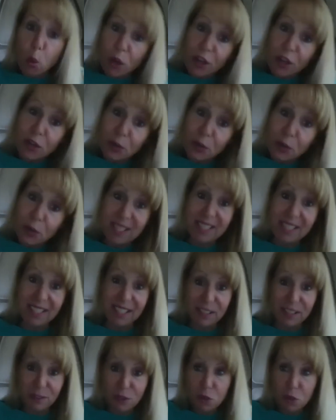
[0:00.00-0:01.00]
going to
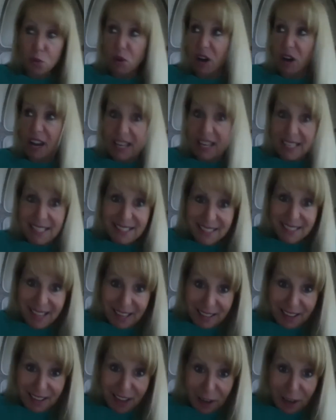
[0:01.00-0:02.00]
give you guidance
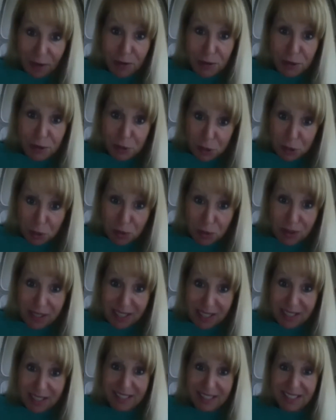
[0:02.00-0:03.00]
how to do
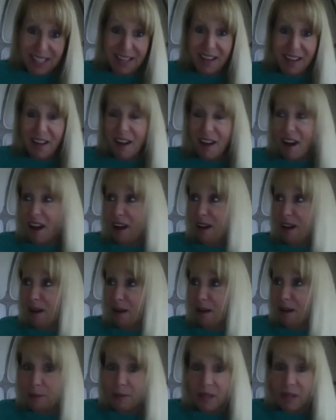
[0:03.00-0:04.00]
this
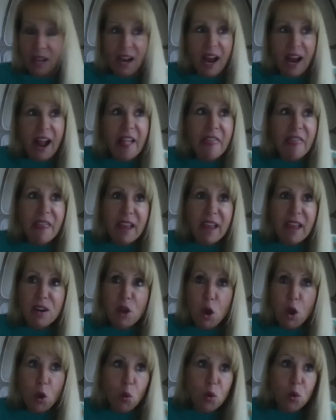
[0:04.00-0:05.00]
um, and then
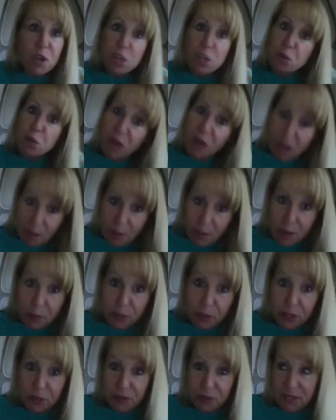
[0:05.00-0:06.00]
when you come up with
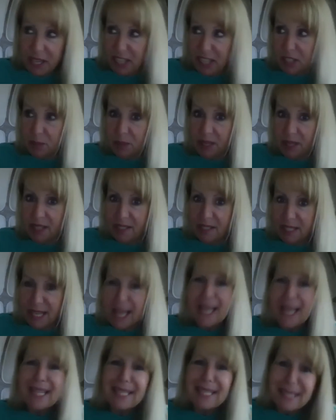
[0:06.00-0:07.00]
your test plans
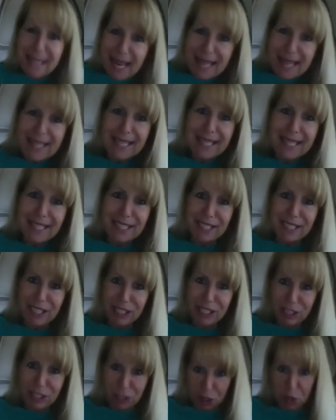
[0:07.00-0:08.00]
send it
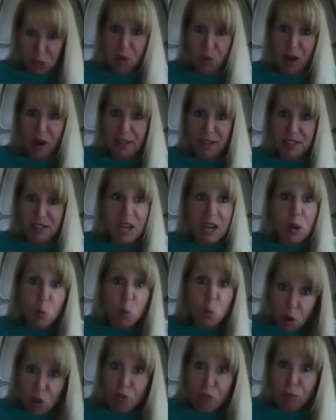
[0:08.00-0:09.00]
to us
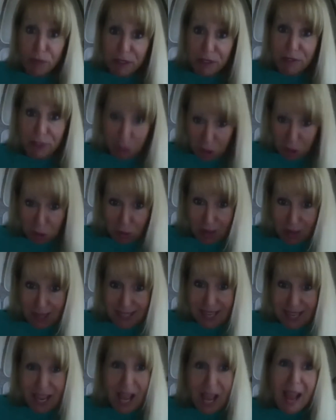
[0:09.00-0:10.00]
we'll review it
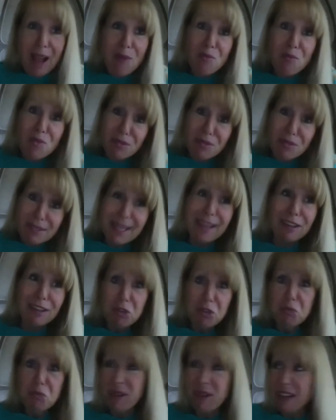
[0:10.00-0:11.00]
and we'll tell
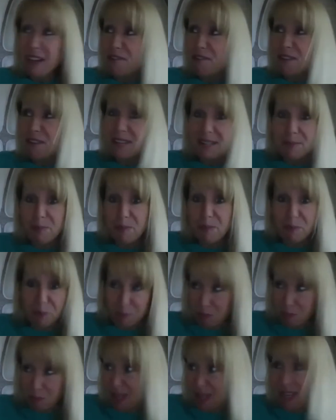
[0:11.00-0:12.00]
you if it
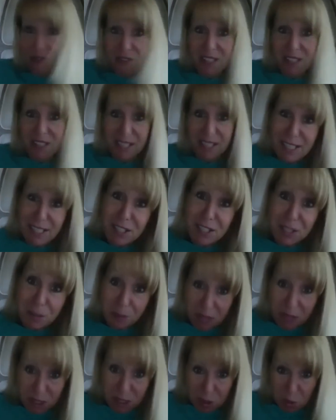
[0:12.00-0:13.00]
if it needs to
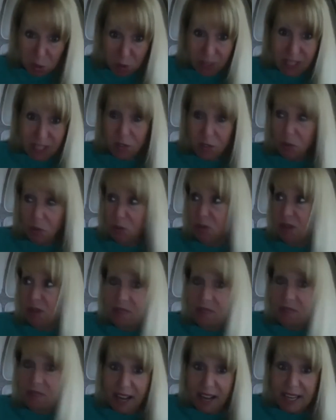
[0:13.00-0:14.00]
be tweaked or
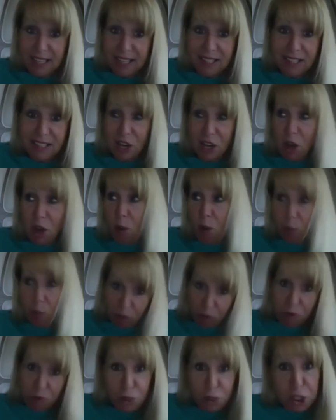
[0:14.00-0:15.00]
revised
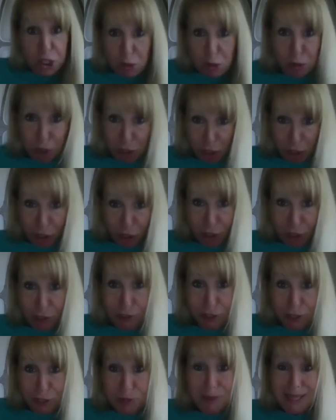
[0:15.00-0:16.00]
before you start
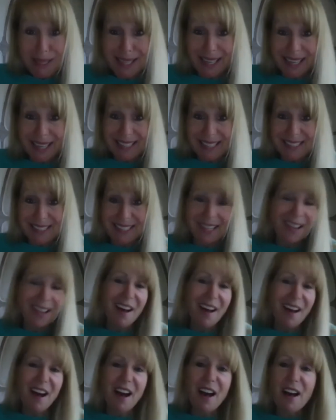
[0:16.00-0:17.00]
doing it
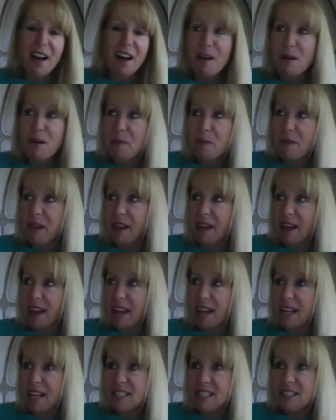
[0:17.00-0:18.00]
um,
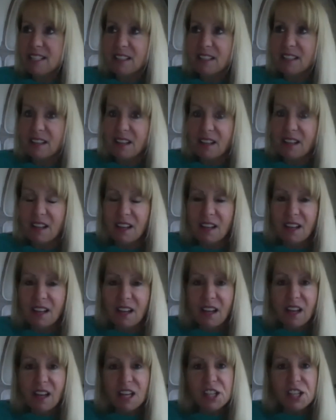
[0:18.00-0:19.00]
and
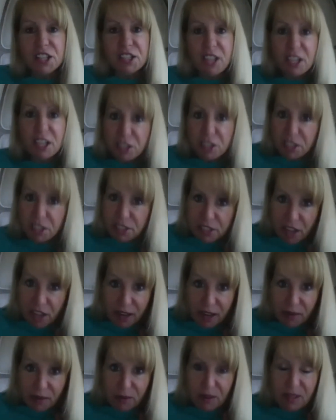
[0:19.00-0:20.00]
such a sigh
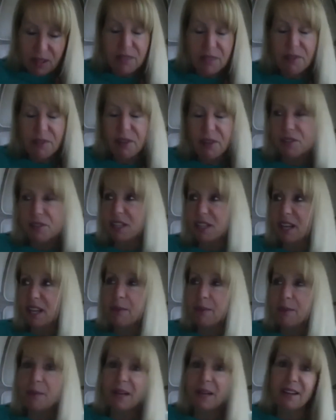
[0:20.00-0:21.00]
of relief. I was like,
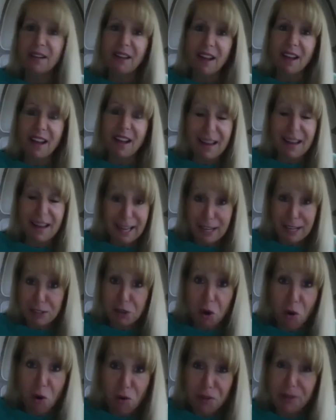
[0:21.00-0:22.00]
my, and I had
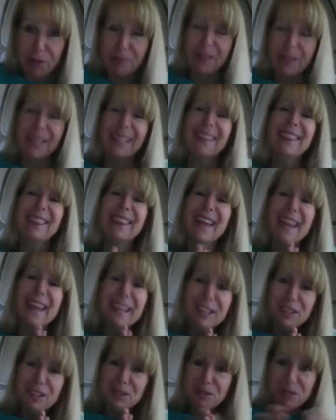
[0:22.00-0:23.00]
told them, like,
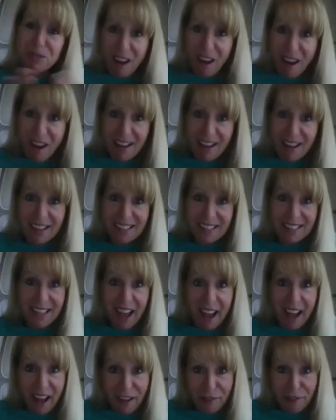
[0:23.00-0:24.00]
thank you guys
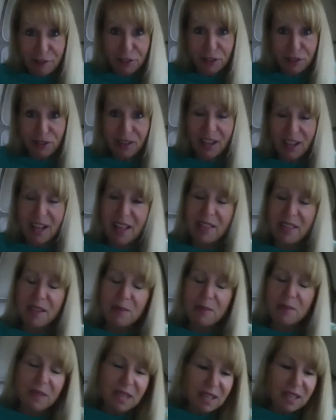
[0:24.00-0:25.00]
after the
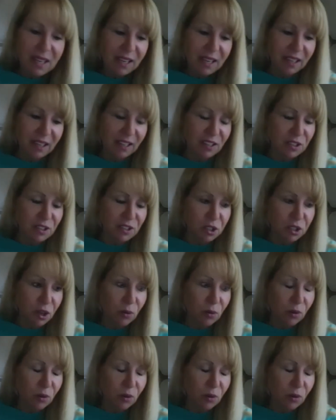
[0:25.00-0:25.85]
meeting. So,